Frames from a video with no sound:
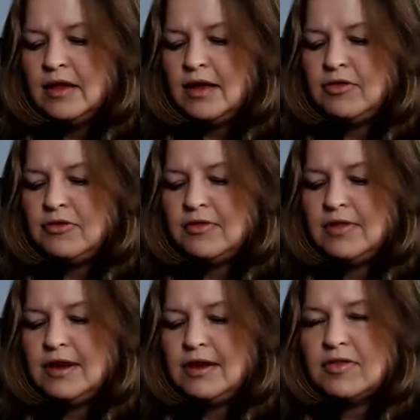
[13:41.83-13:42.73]
I just
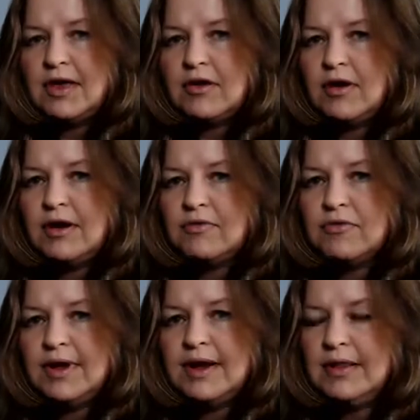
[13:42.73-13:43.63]
let it take
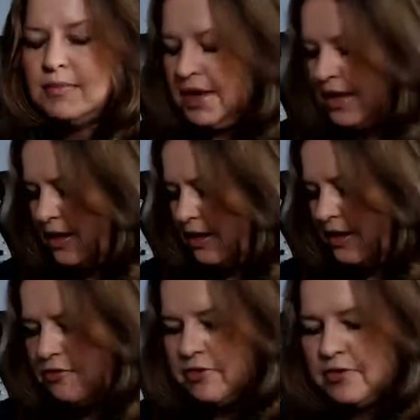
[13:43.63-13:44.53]
off, right? I let my hand
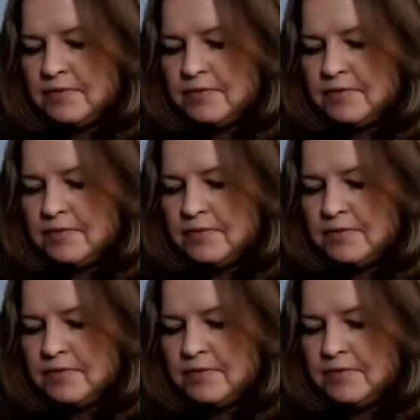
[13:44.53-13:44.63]
lift